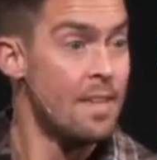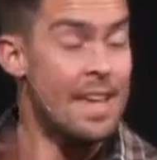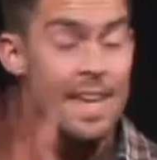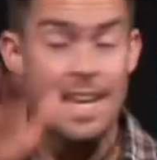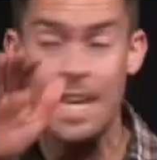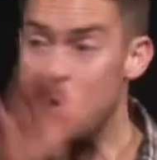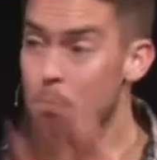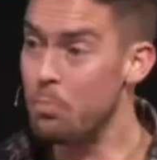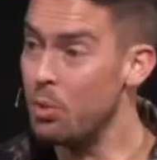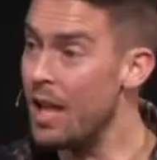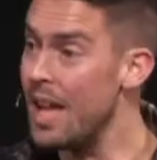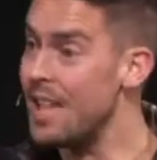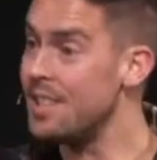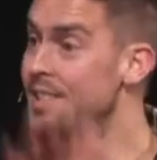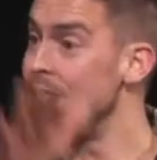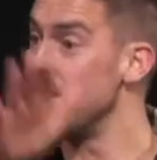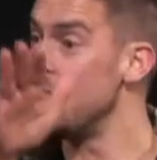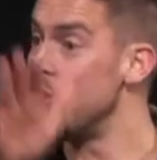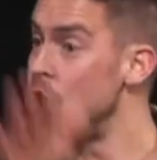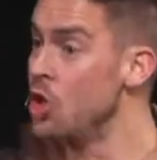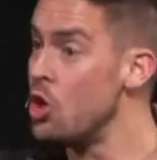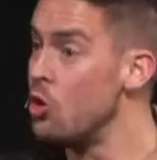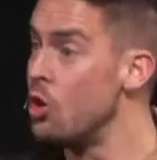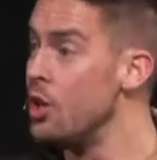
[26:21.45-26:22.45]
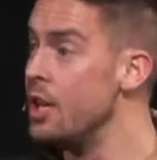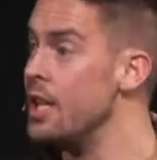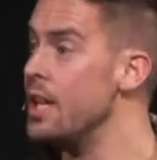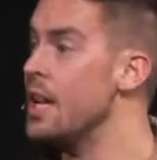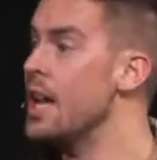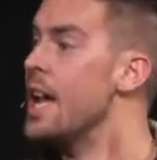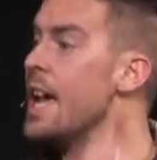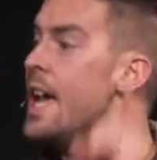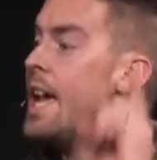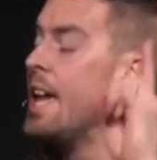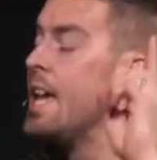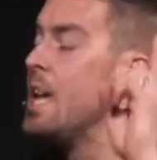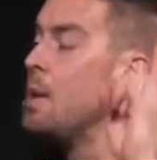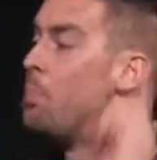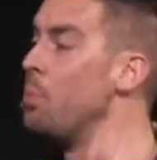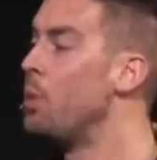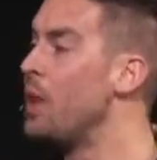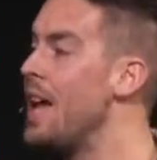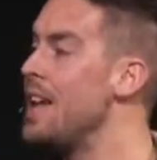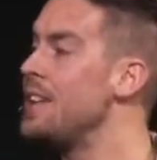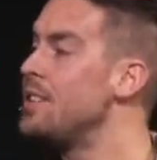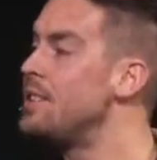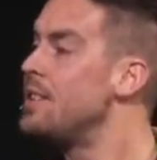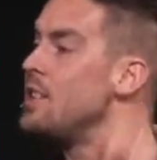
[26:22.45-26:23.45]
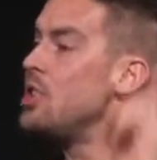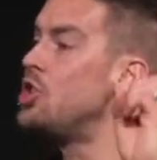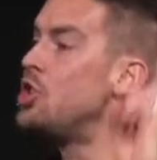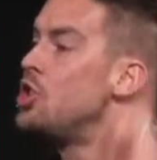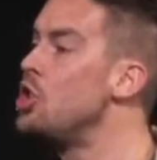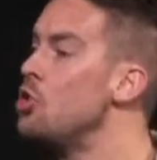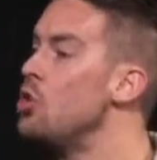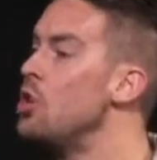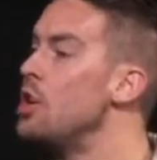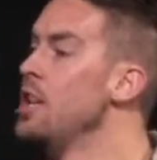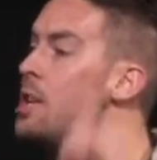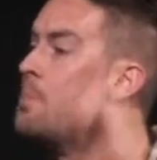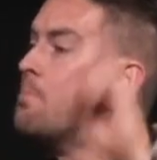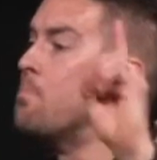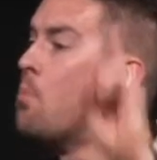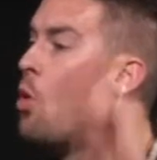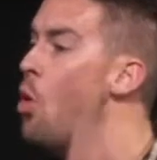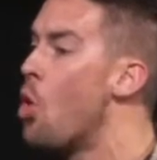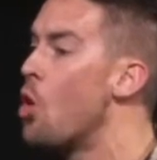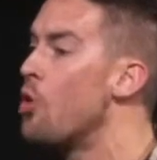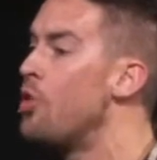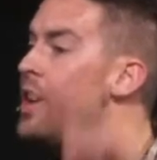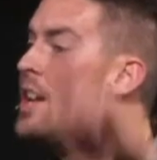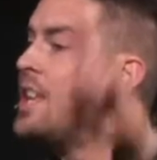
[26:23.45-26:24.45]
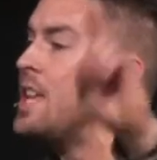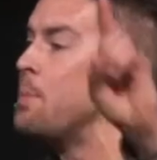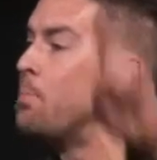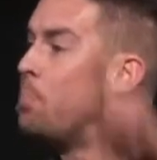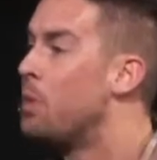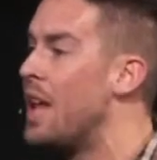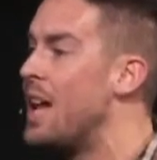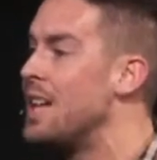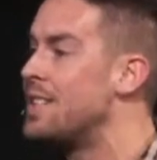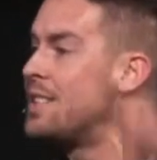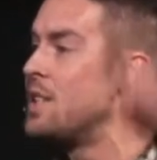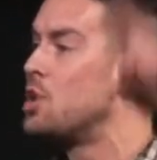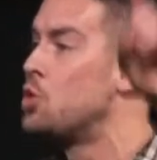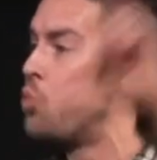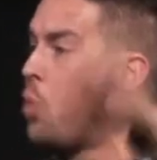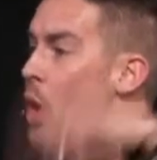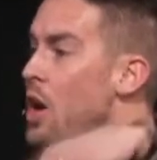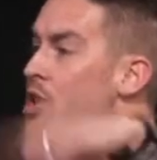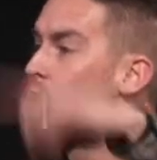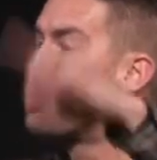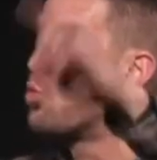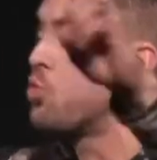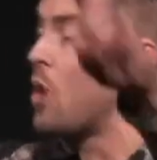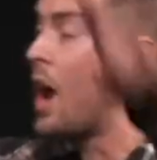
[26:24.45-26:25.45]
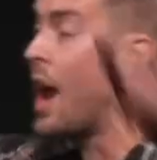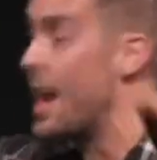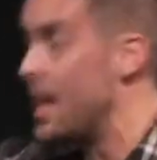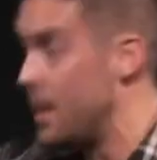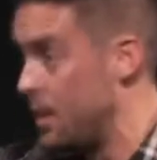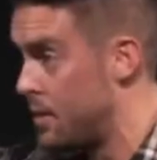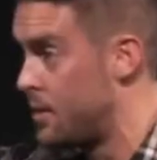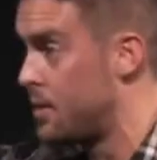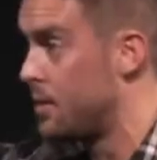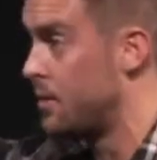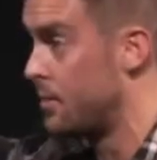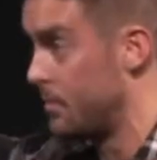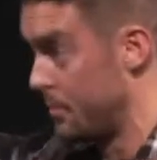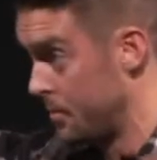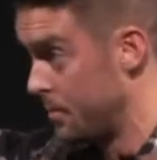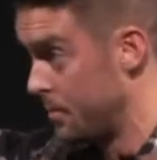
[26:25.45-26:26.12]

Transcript: He blesses unity. He blesses unity more than He blesses what's right.